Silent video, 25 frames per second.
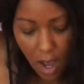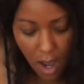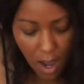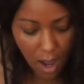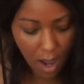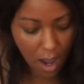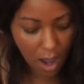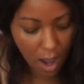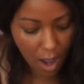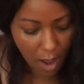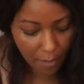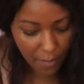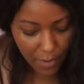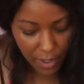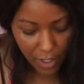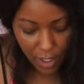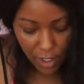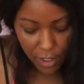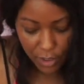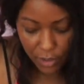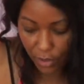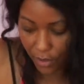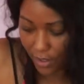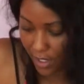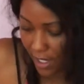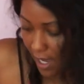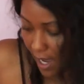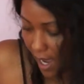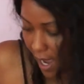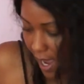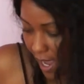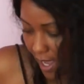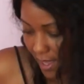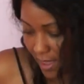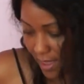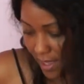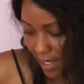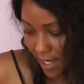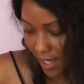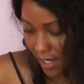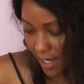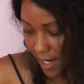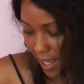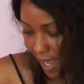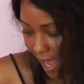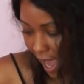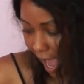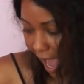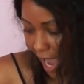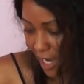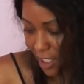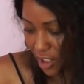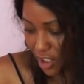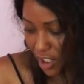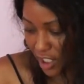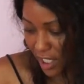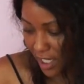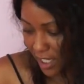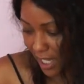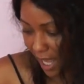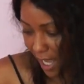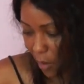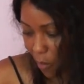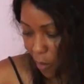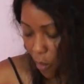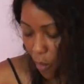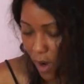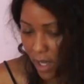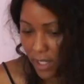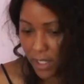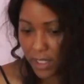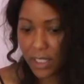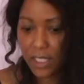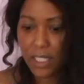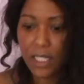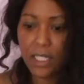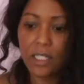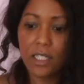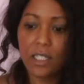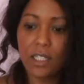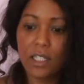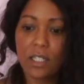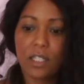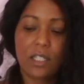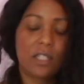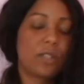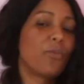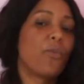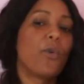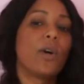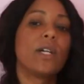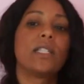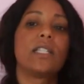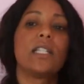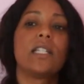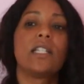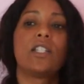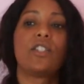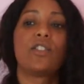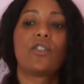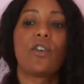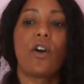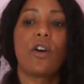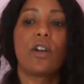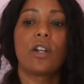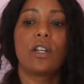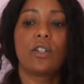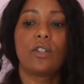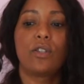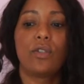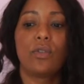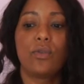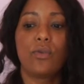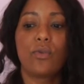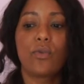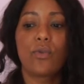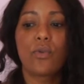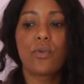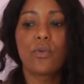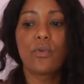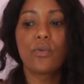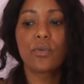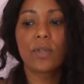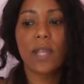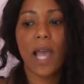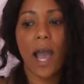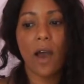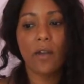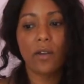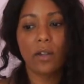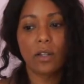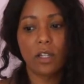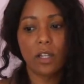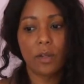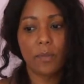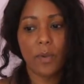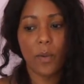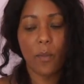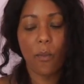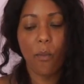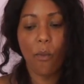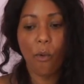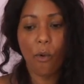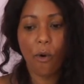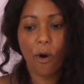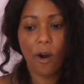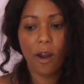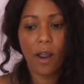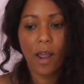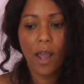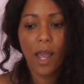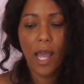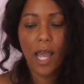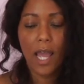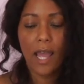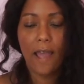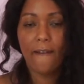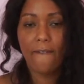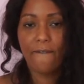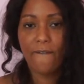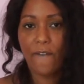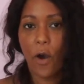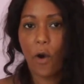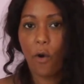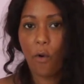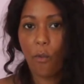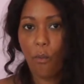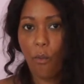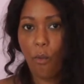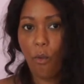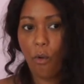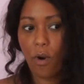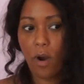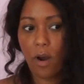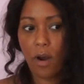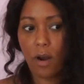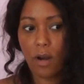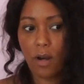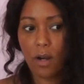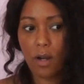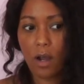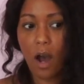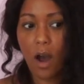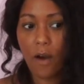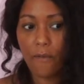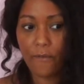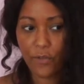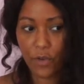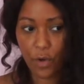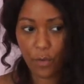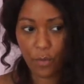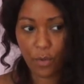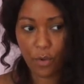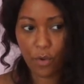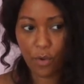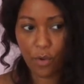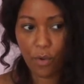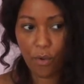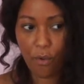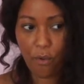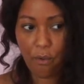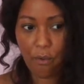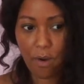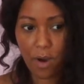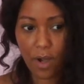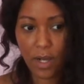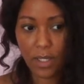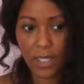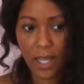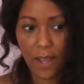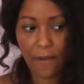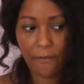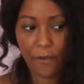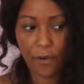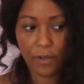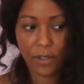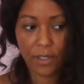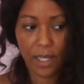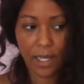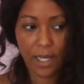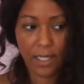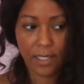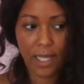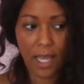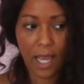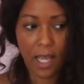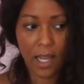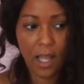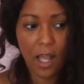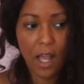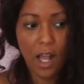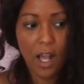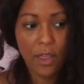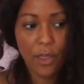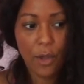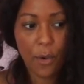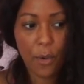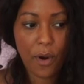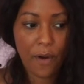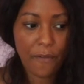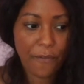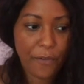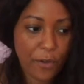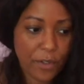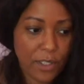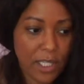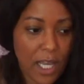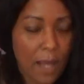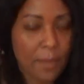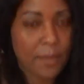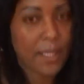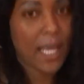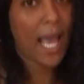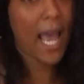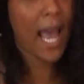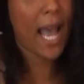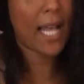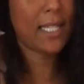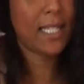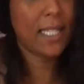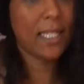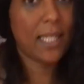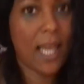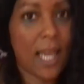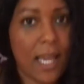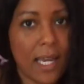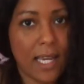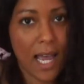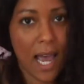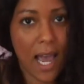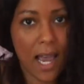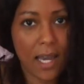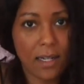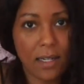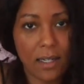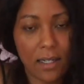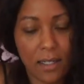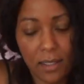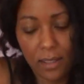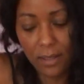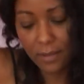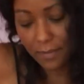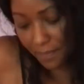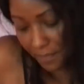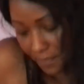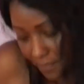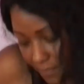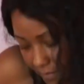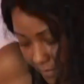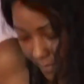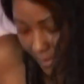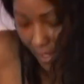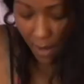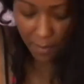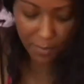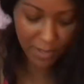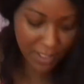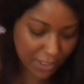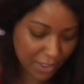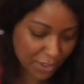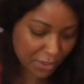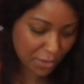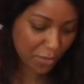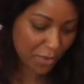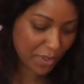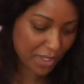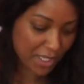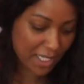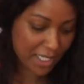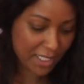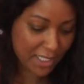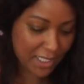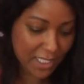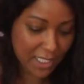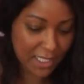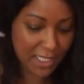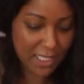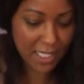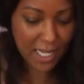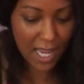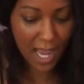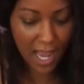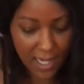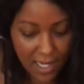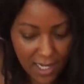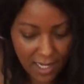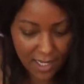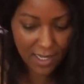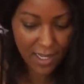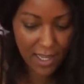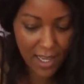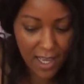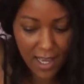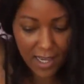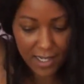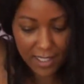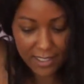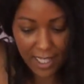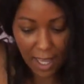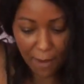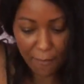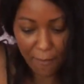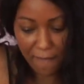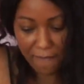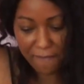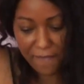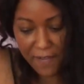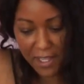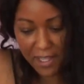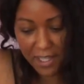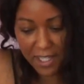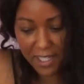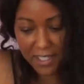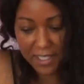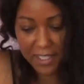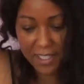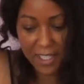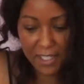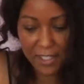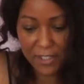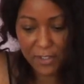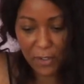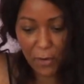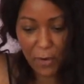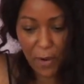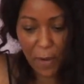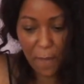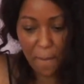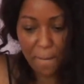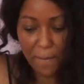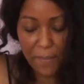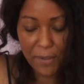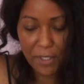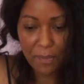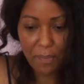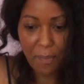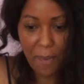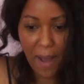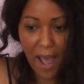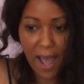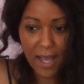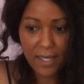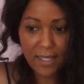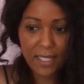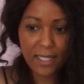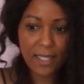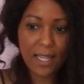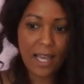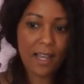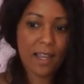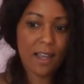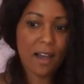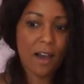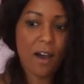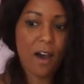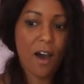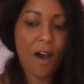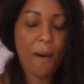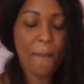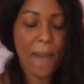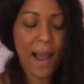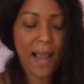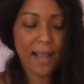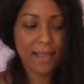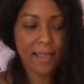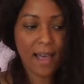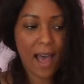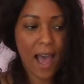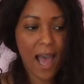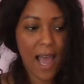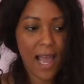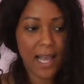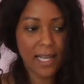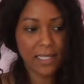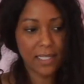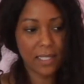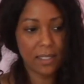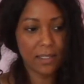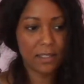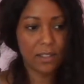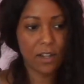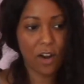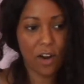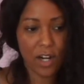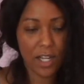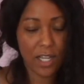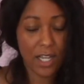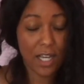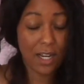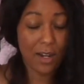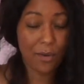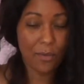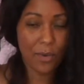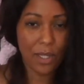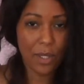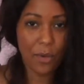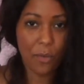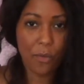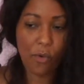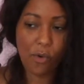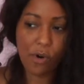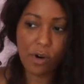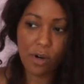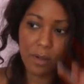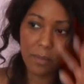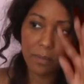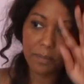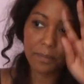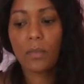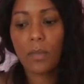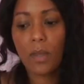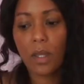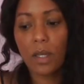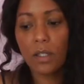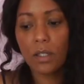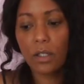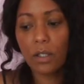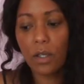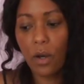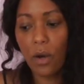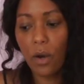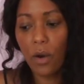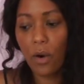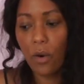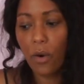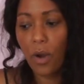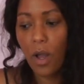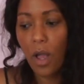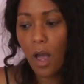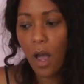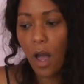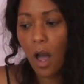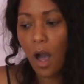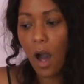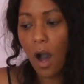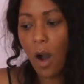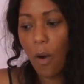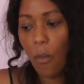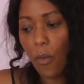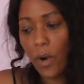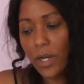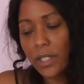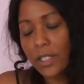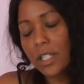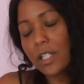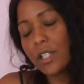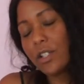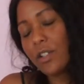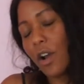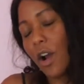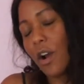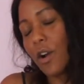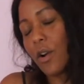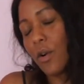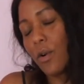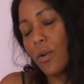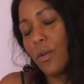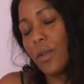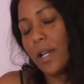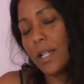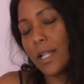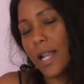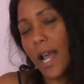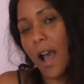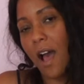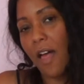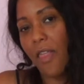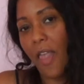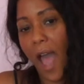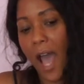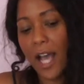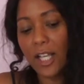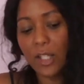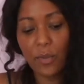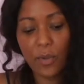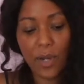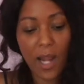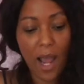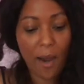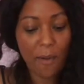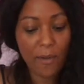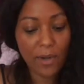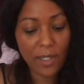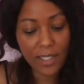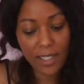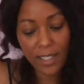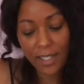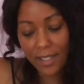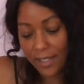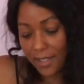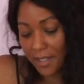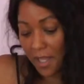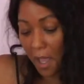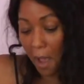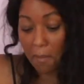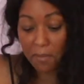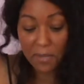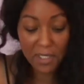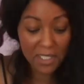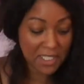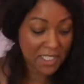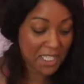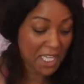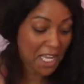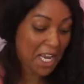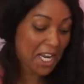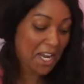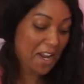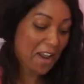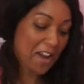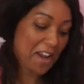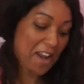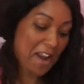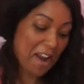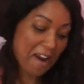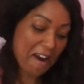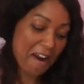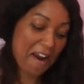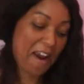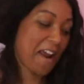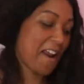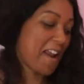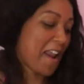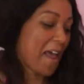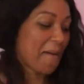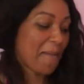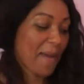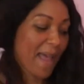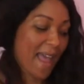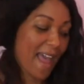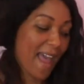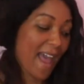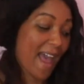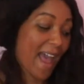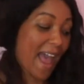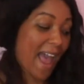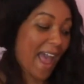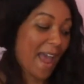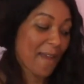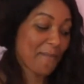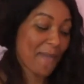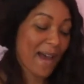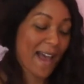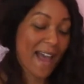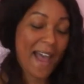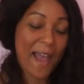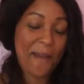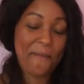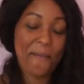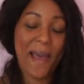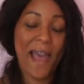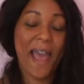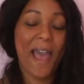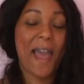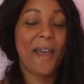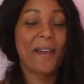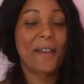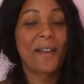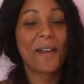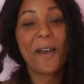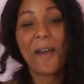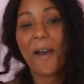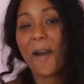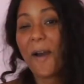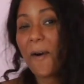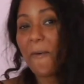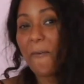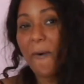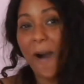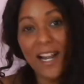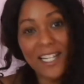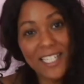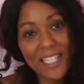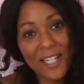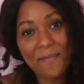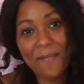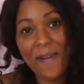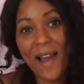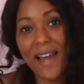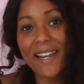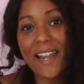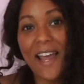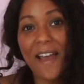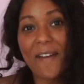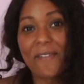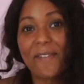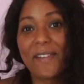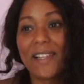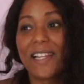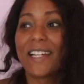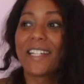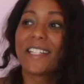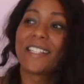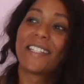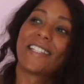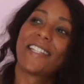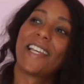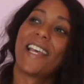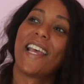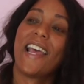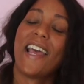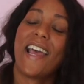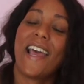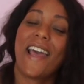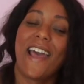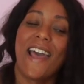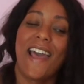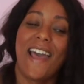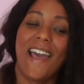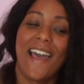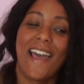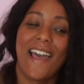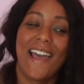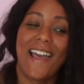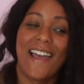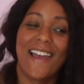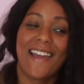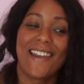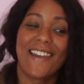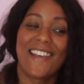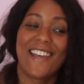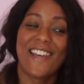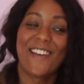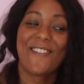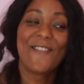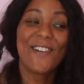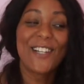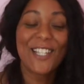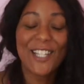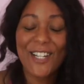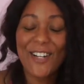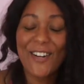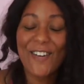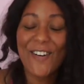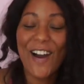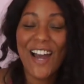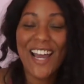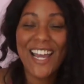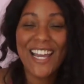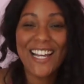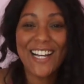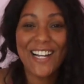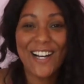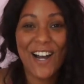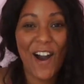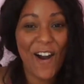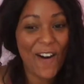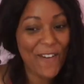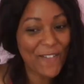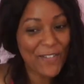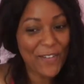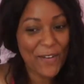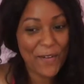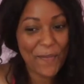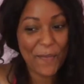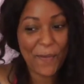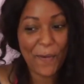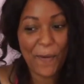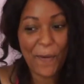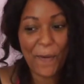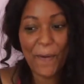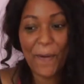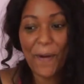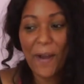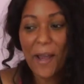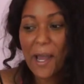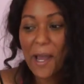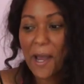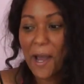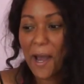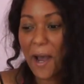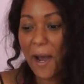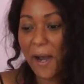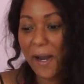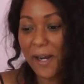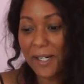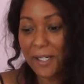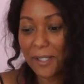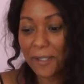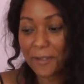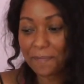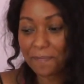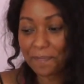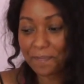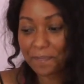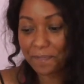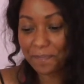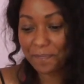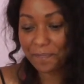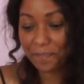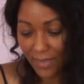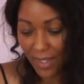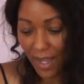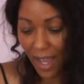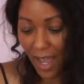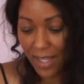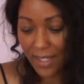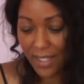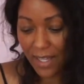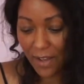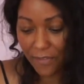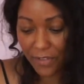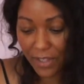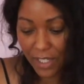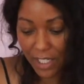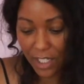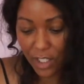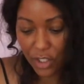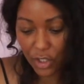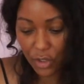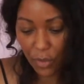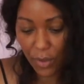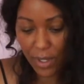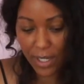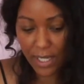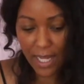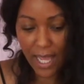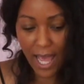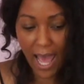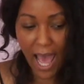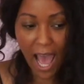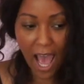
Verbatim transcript: Um, so yeah, and then actually like once it once it started to cool down a little bit more, it felt more comfortable. Cause at first, like I said, there were a few times I had to like kind of, I'm just doing this just to kind of, cause I would feel it in certain spots and like on, my thighs, it started getting really warm. So uh, once it started cooling down, that's when I was just, I'm just sitting on here and I'm ha I had my iPad watching my Netflix and it was quite comfortable. Um, I definitely enjoyed it.